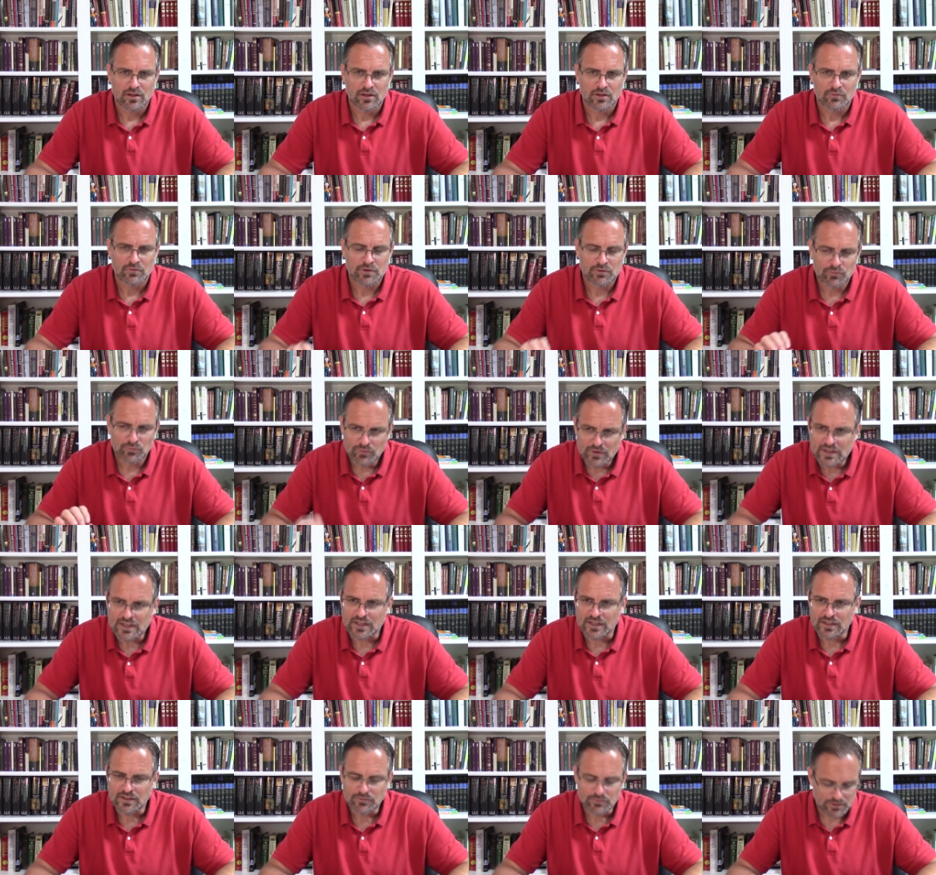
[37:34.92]
We
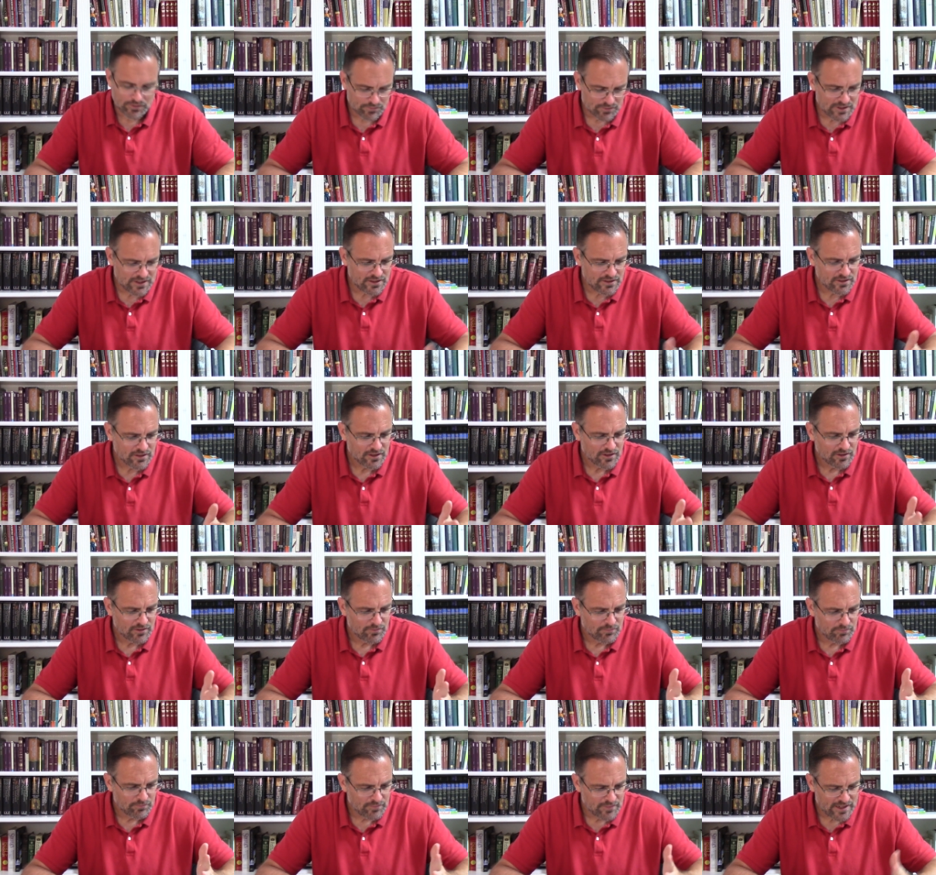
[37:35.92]
read
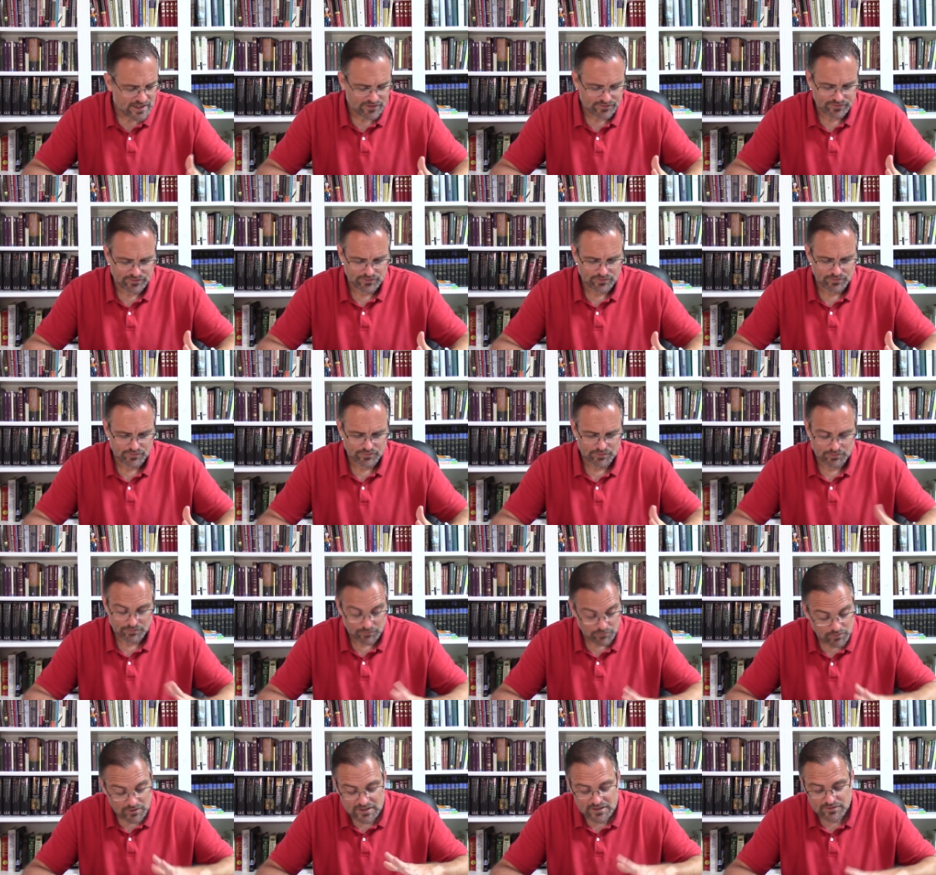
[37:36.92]
Matthew, we
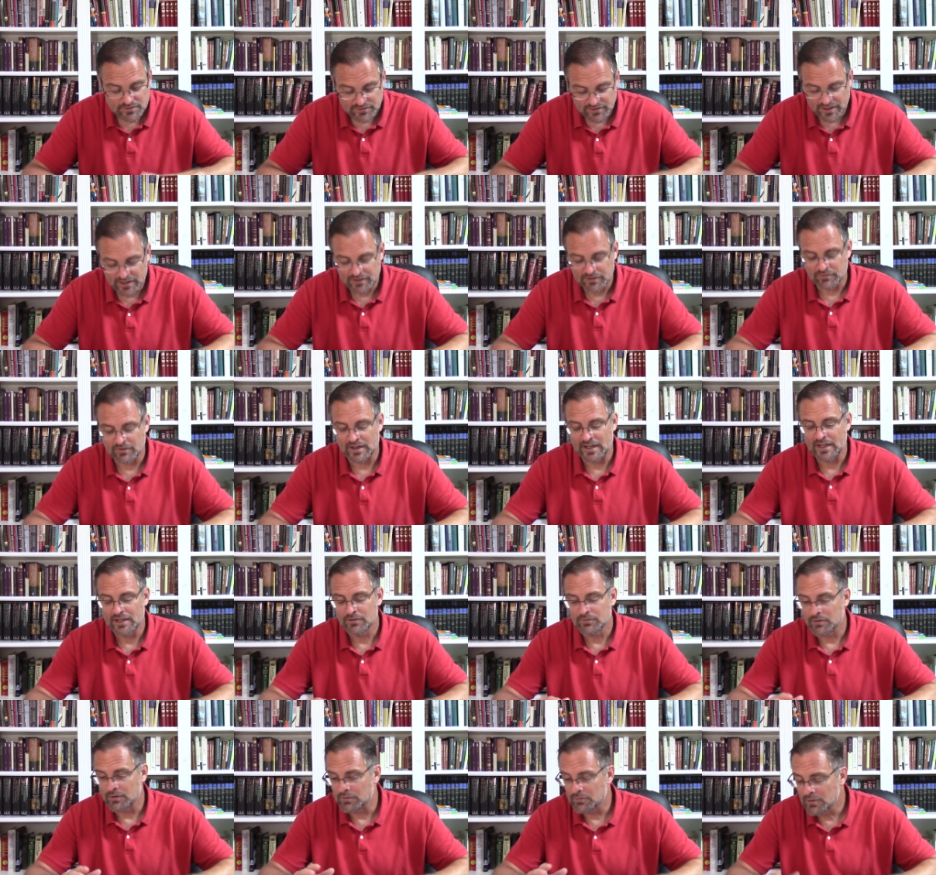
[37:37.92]
read Zechariah,
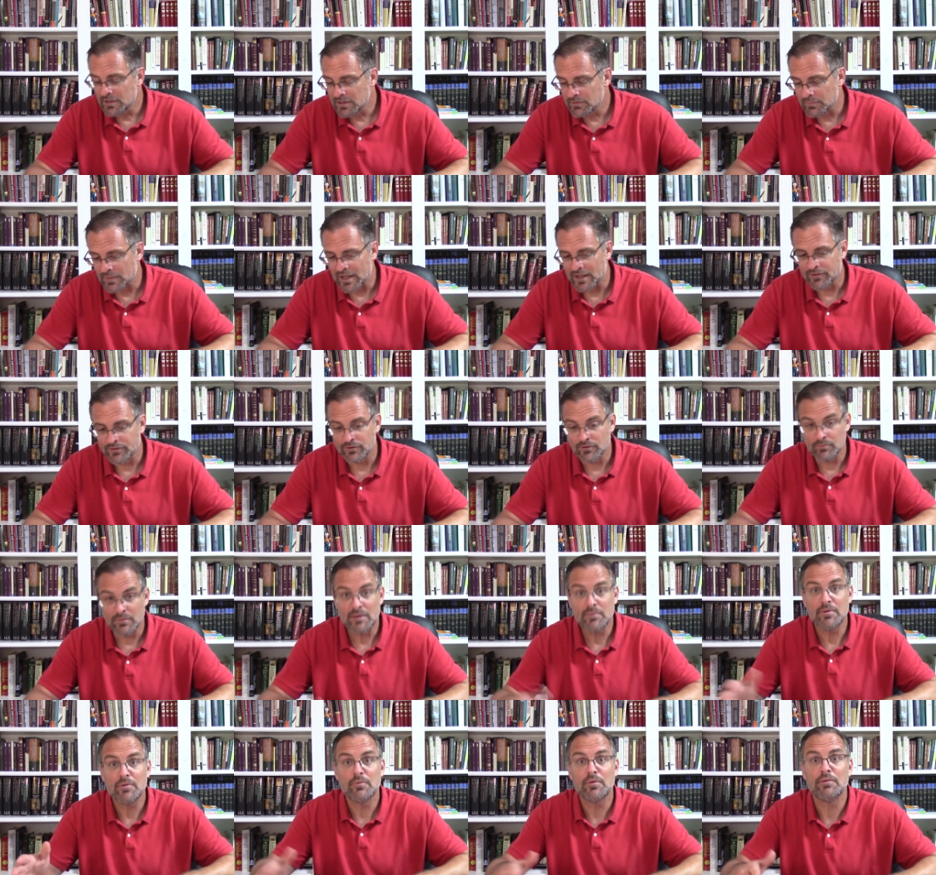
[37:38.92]
we read Matthew,
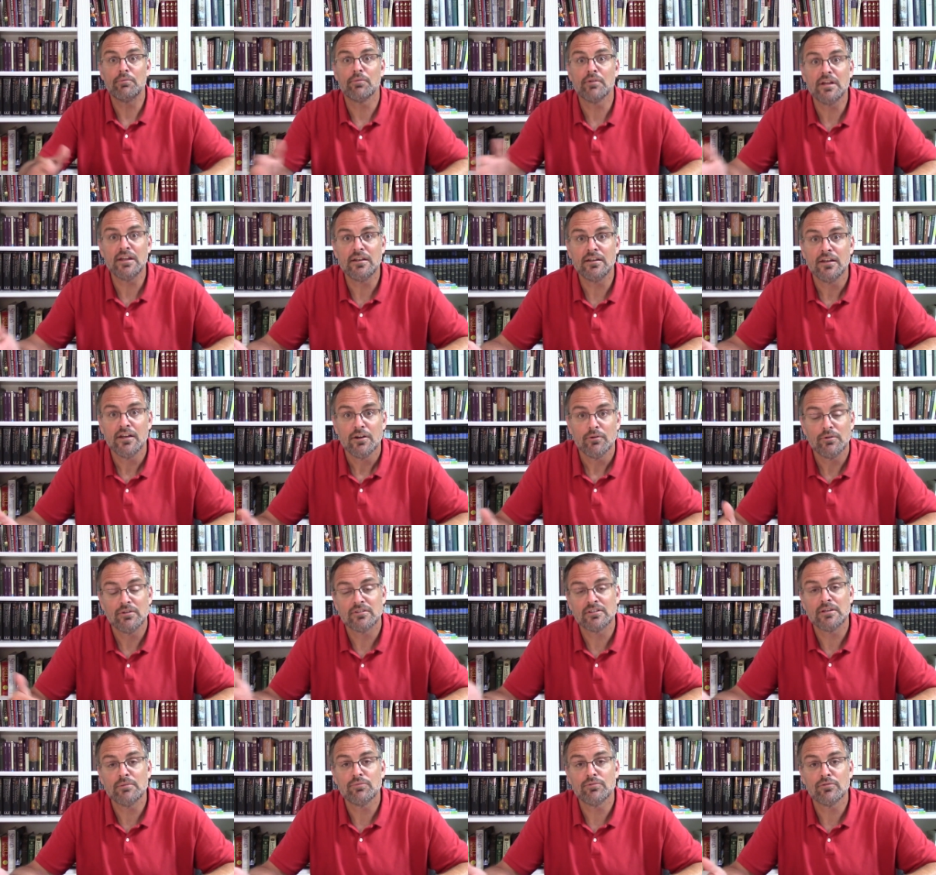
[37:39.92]
maybe we
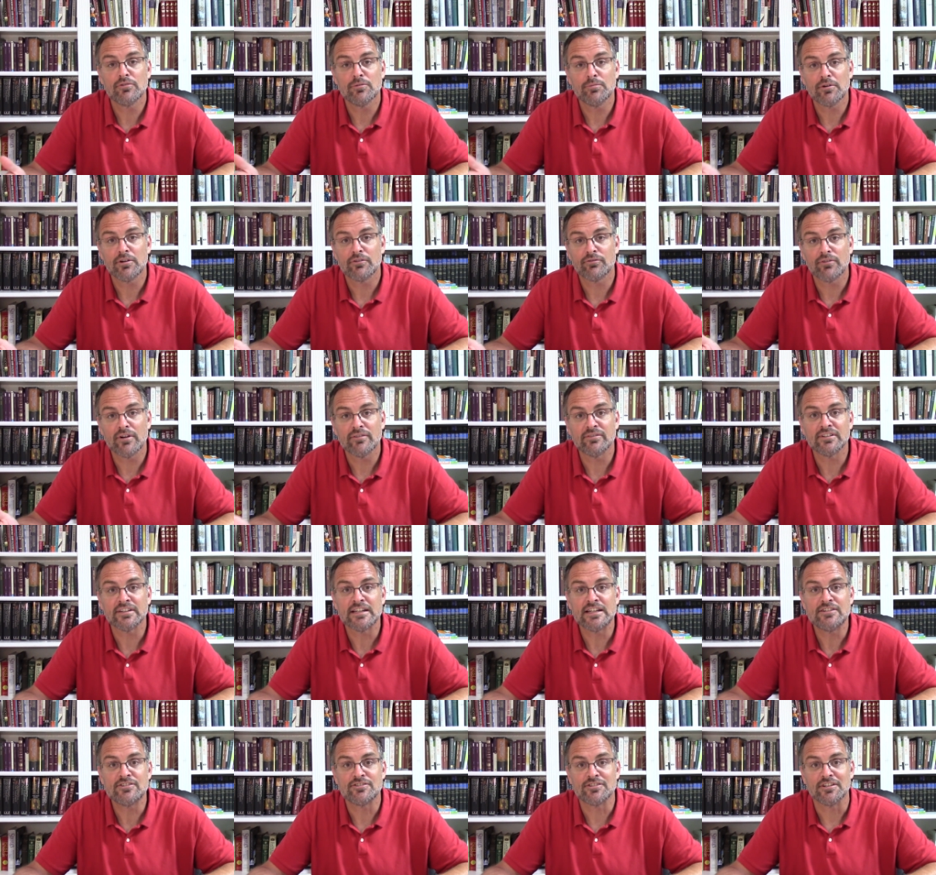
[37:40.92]
skim through the book of
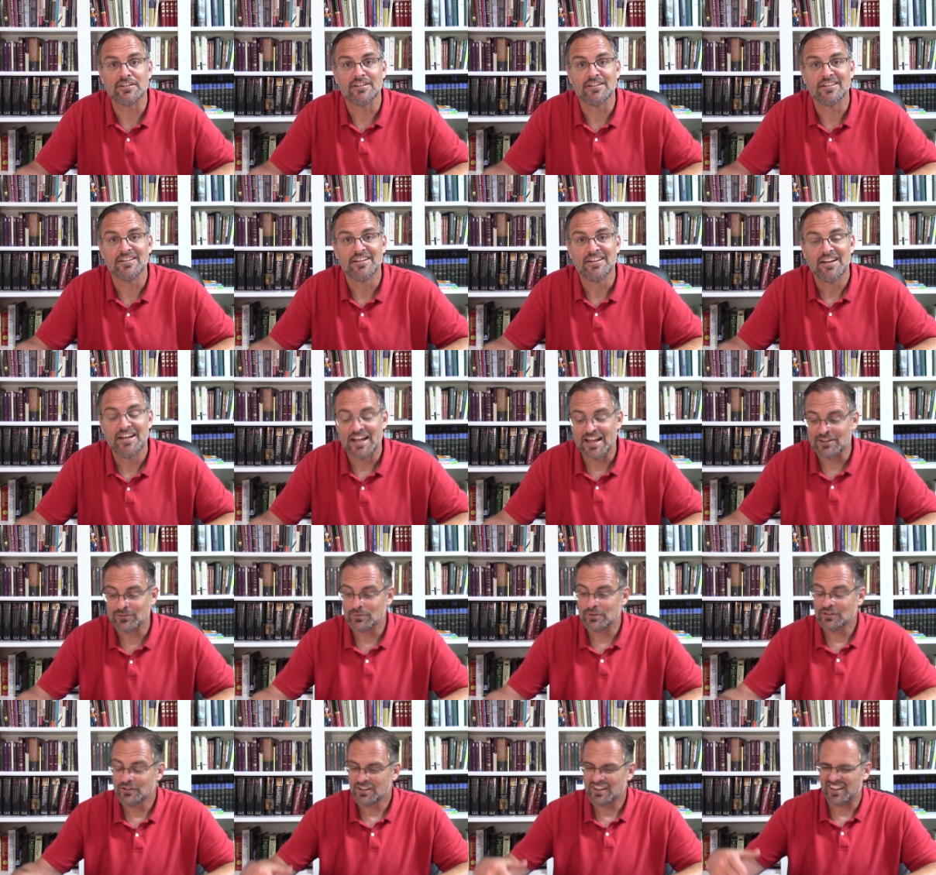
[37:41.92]
Revelation as
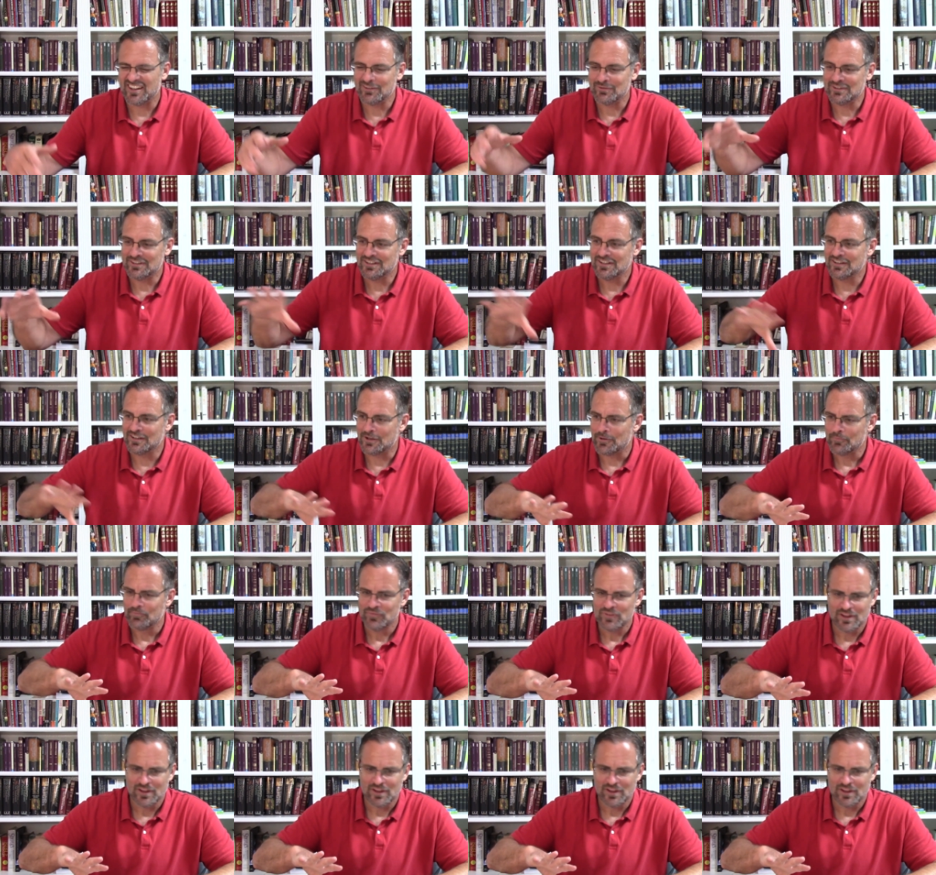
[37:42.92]
we look at and we see the